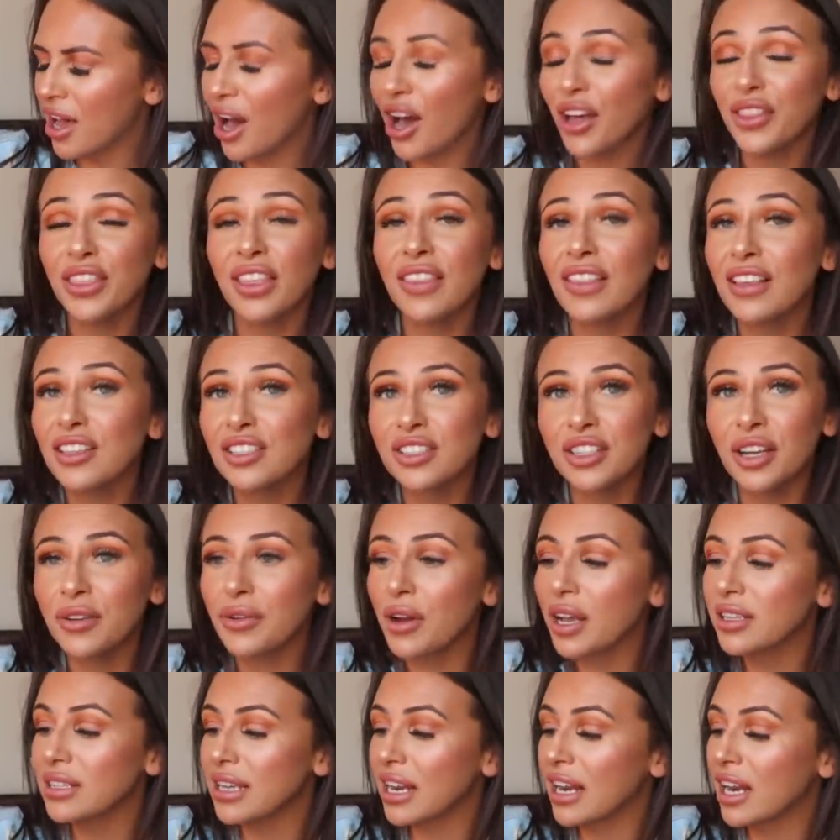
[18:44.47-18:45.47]
I think they're so
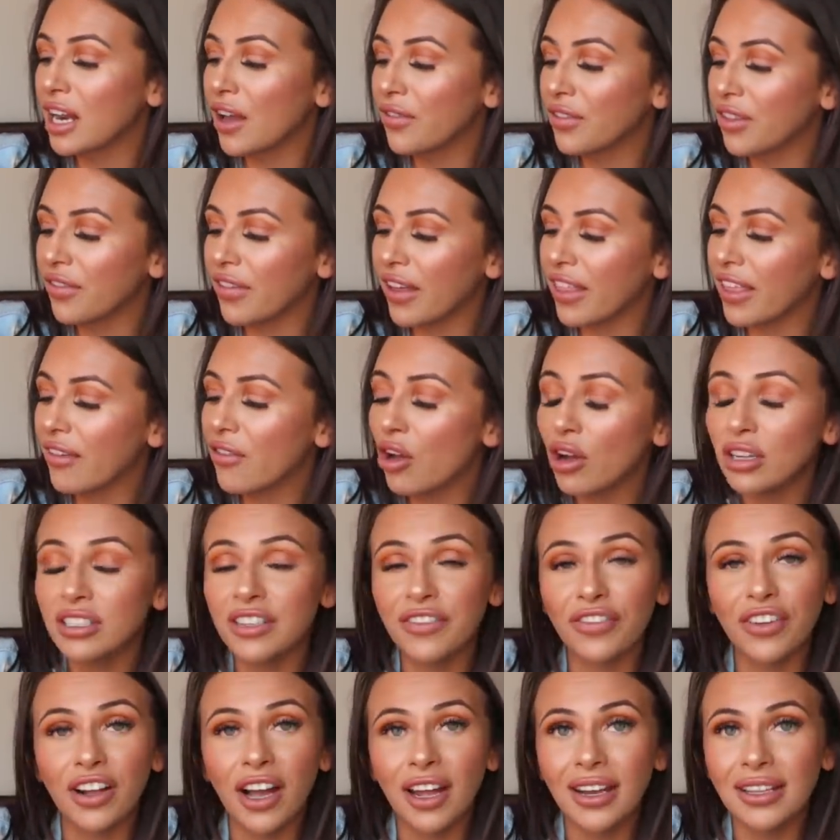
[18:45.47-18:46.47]
nice. And I love the fact they've got a
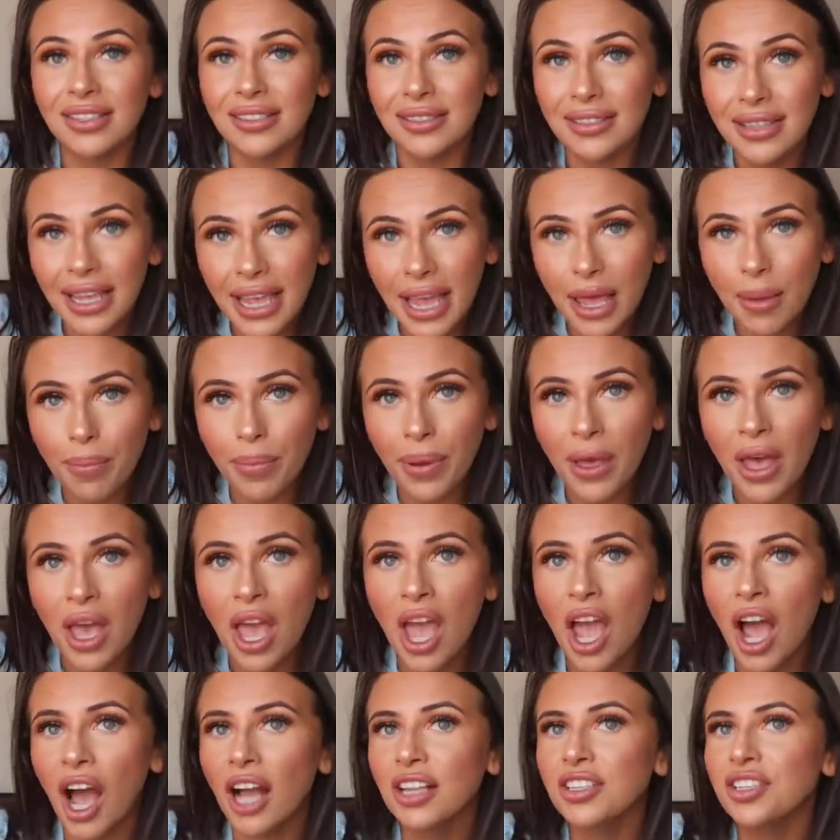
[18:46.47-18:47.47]
different colour zip.
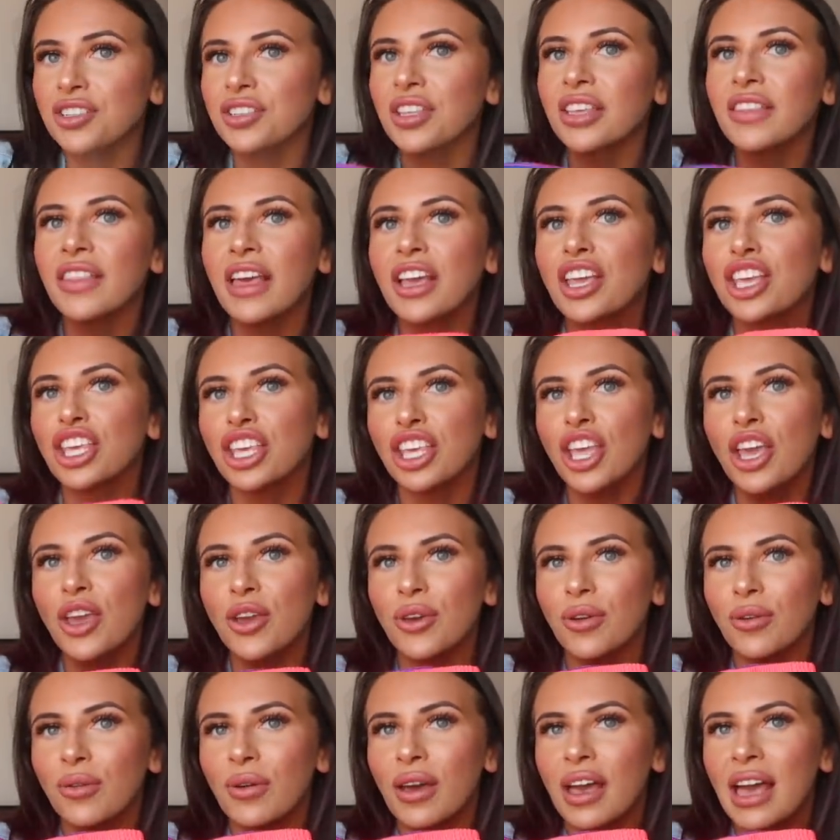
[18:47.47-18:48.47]
I just think they're
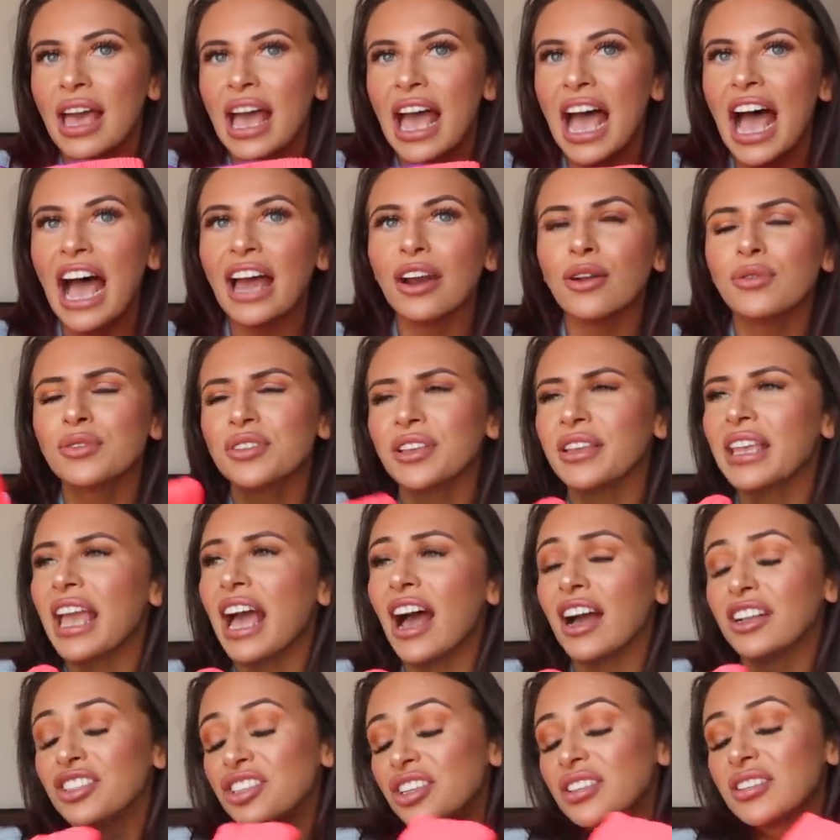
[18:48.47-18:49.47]
cute. And also,
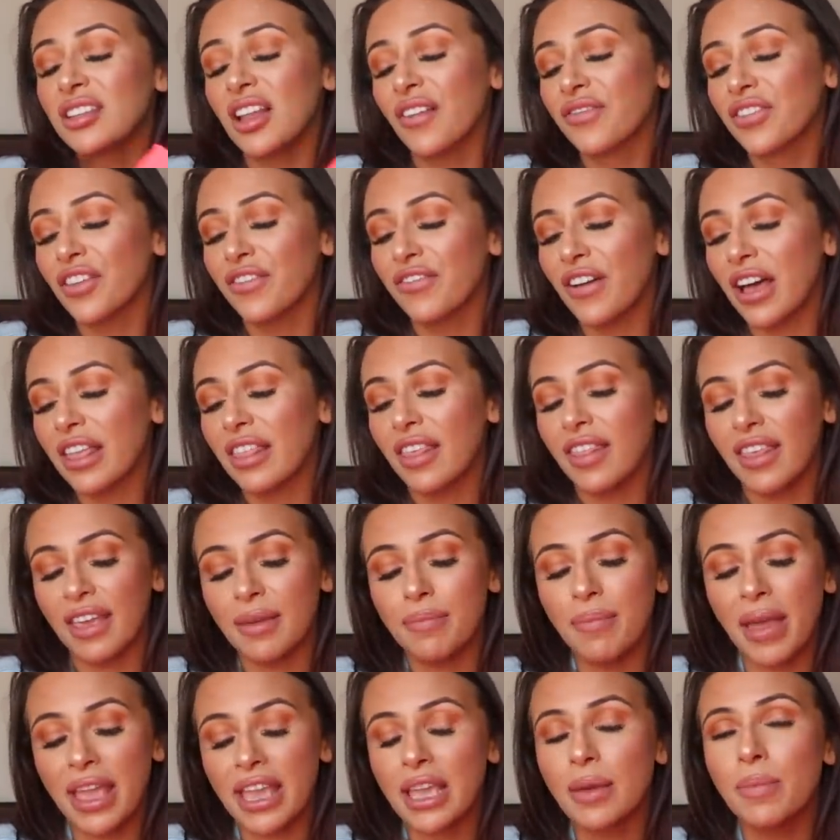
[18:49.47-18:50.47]
yeah, I just love the fact that
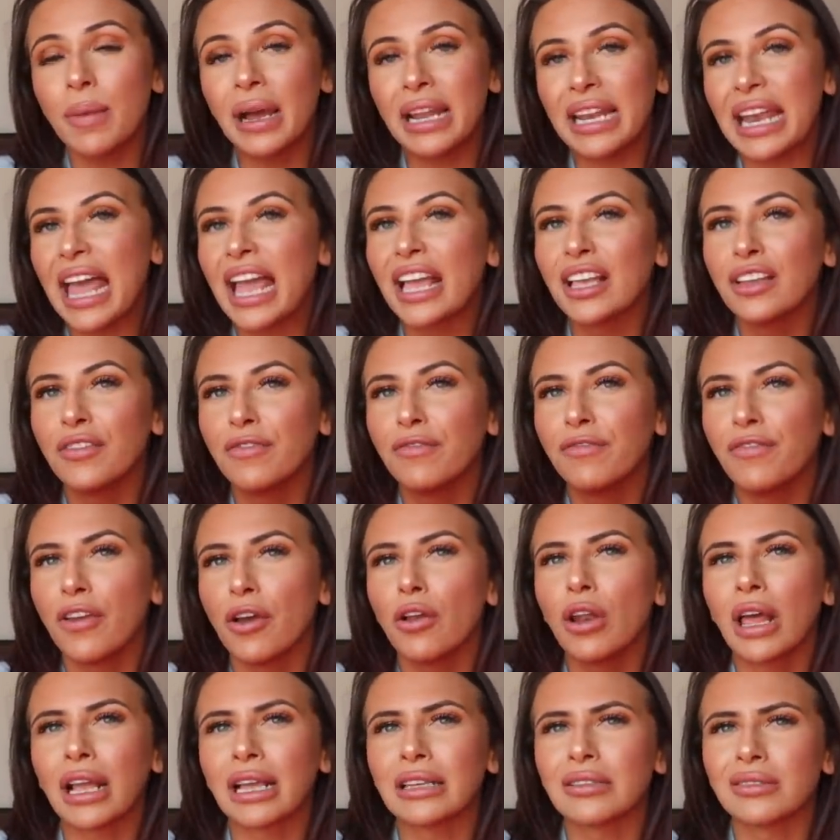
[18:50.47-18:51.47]
they make my leg
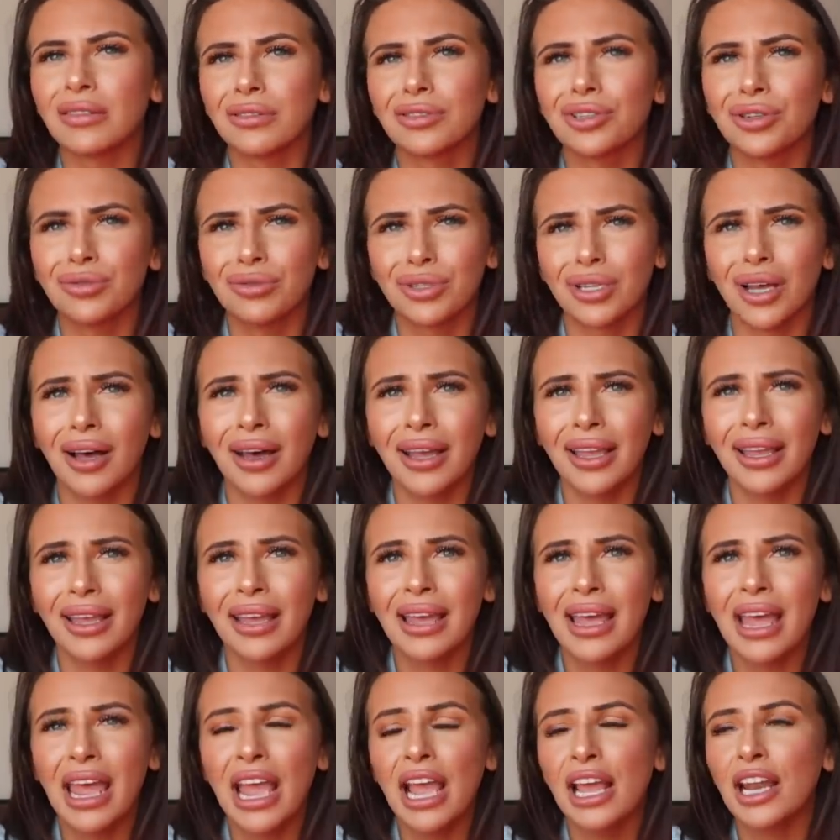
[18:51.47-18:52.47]
feel like it's not too tight.
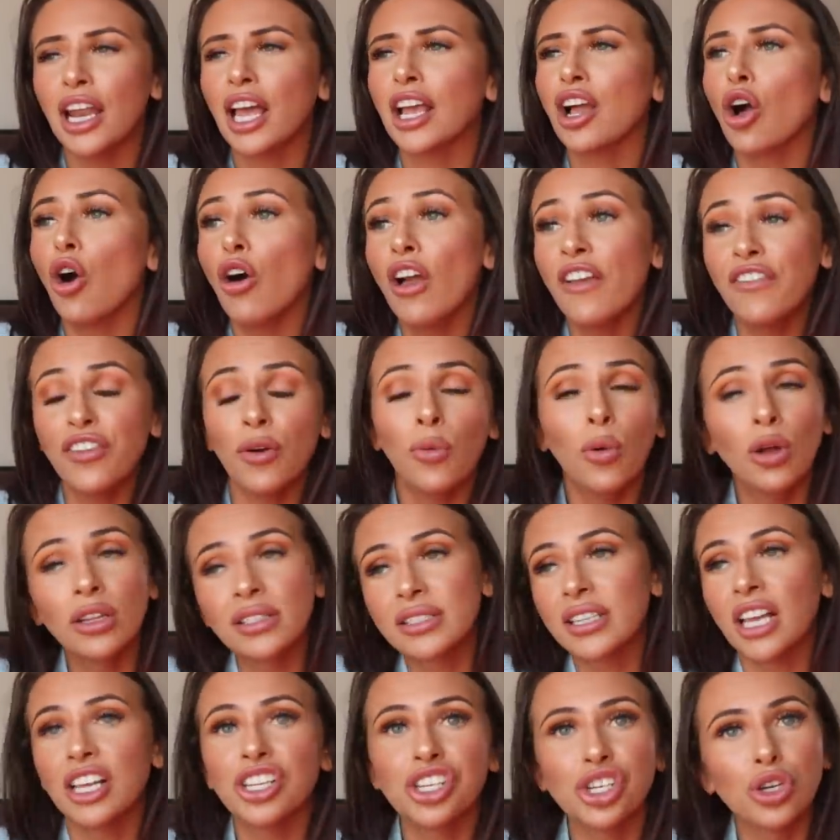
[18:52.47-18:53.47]
Like, if I
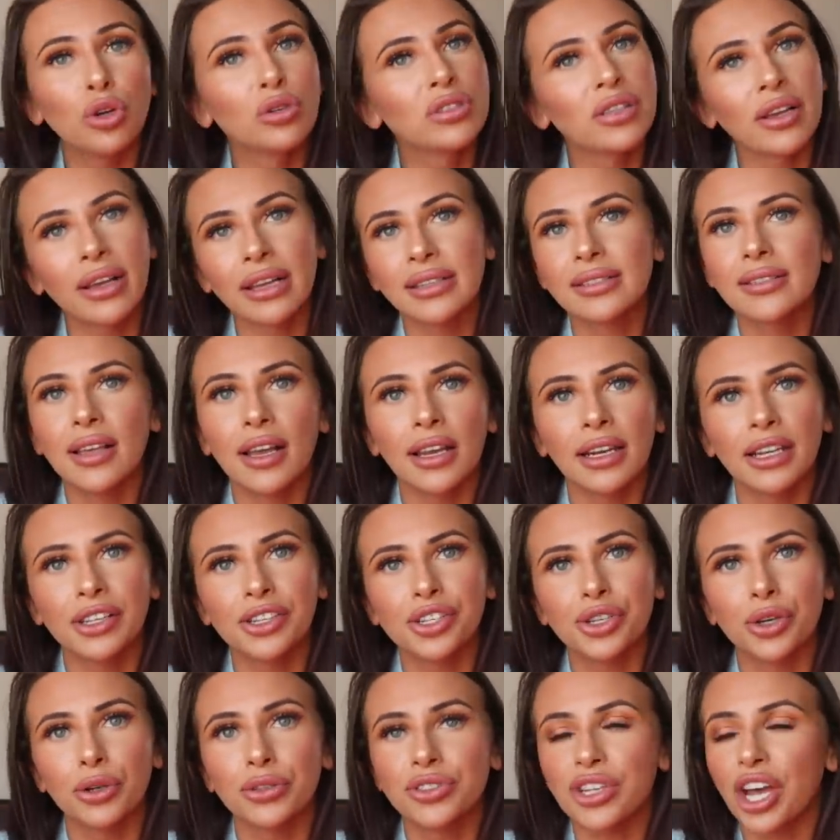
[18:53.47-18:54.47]
want tight shorts, I'll get cycling
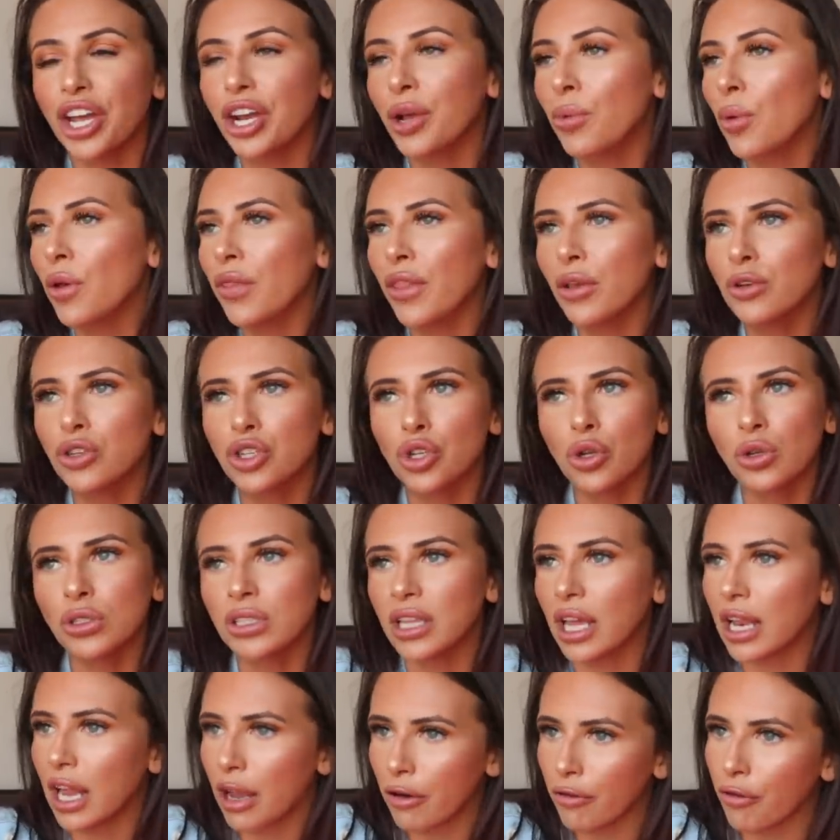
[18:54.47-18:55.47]
shorts. I don't want those
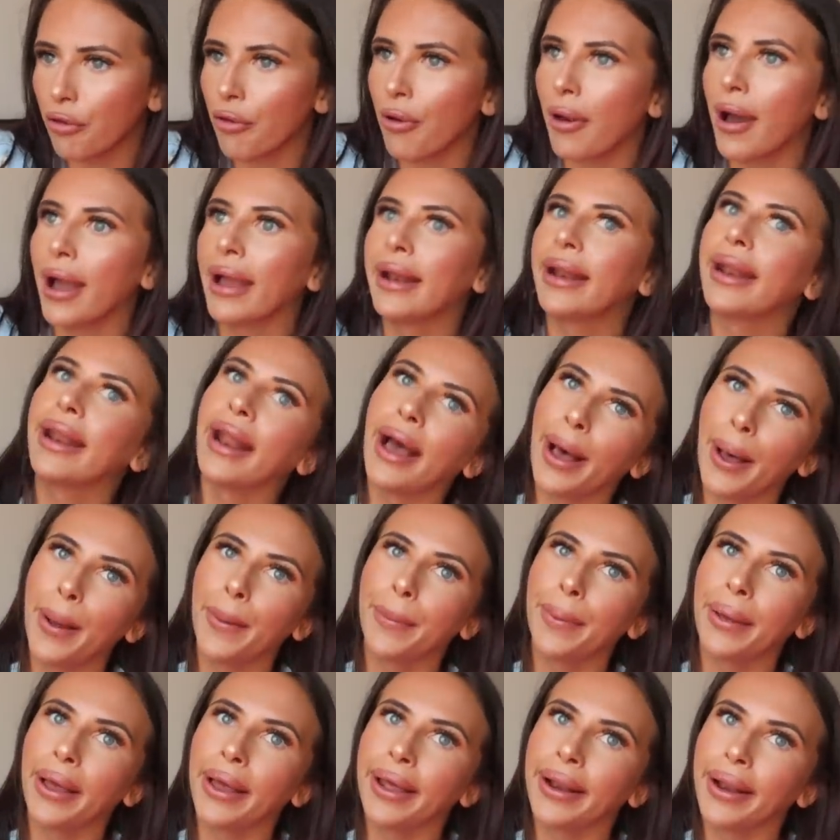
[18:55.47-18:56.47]
shorts that are, like, riding up
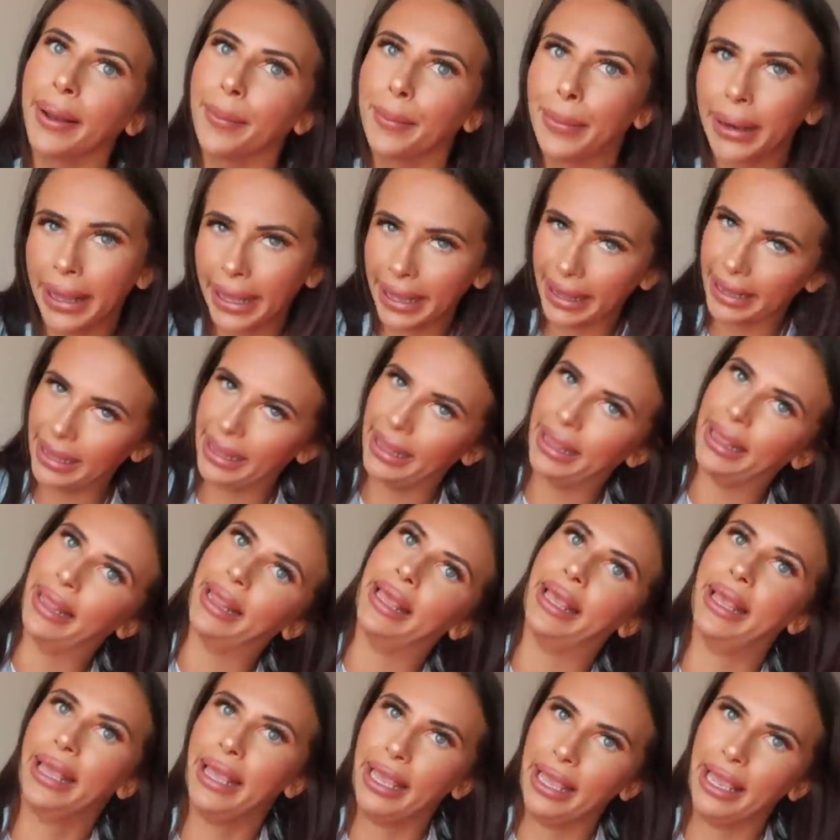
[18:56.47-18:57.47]
and I'm like,
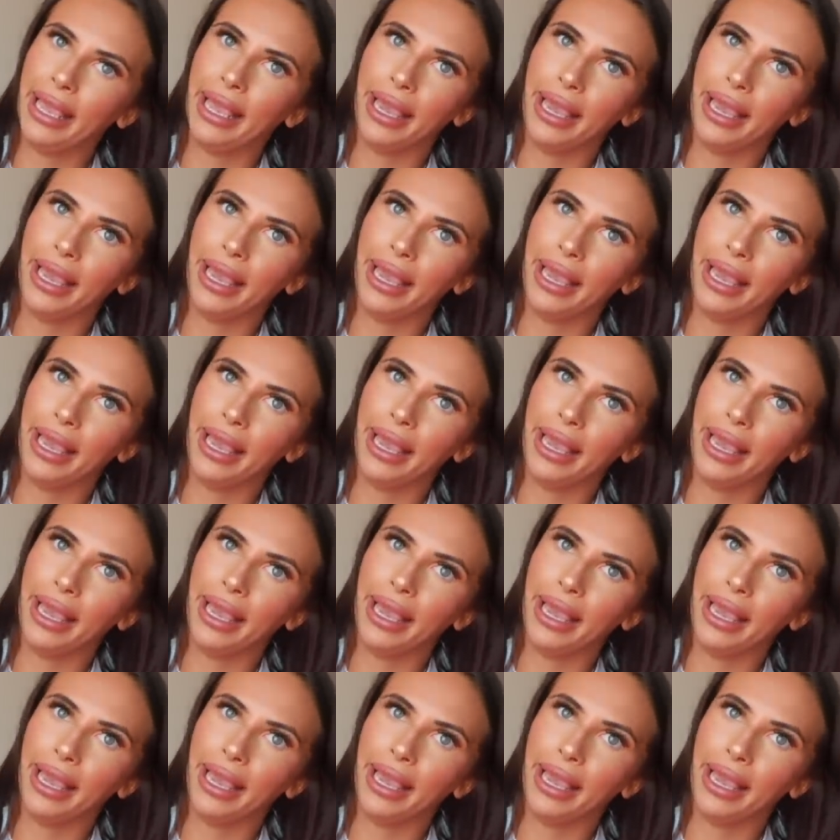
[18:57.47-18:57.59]
thank